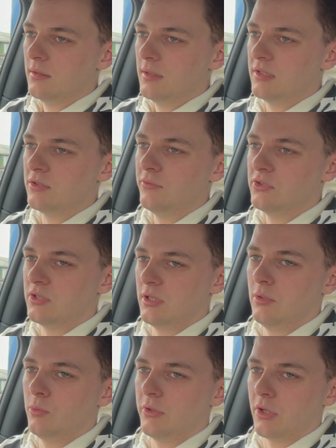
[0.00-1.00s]
is obviously
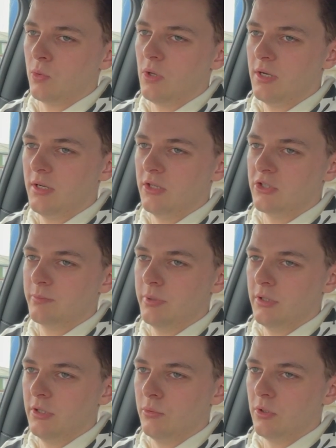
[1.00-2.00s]
you want the quietness,
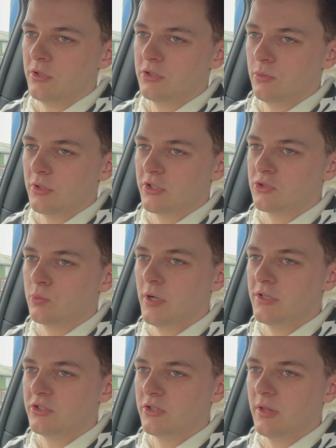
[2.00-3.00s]
but you also want to
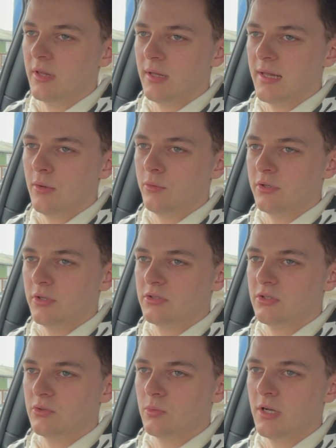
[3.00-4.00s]
switch to the loudness
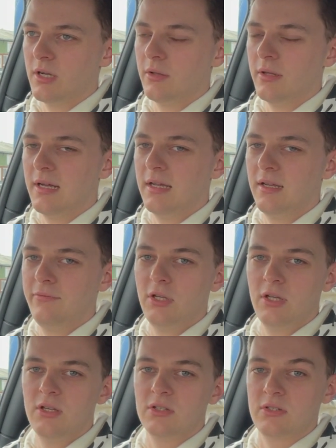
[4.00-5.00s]
as well. And if you're
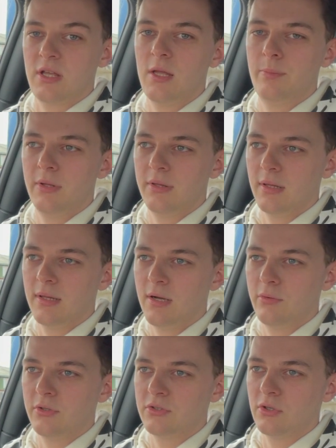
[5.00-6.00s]
going to keep it in the
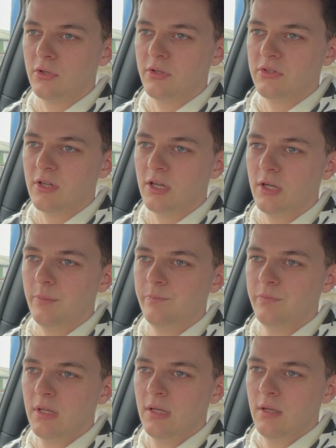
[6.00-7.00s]
loudness all the time,
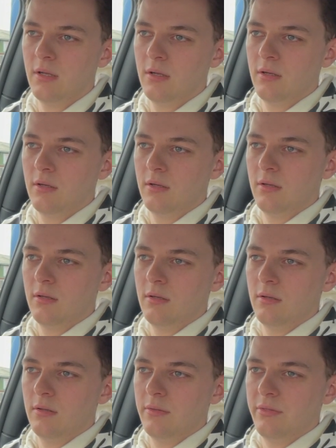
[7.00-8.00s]

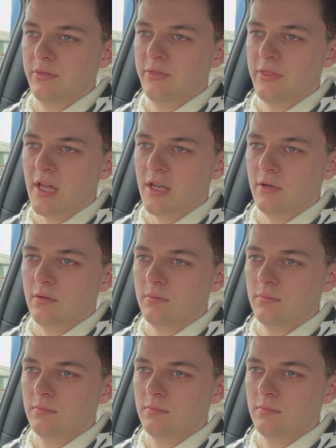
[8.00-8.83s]
then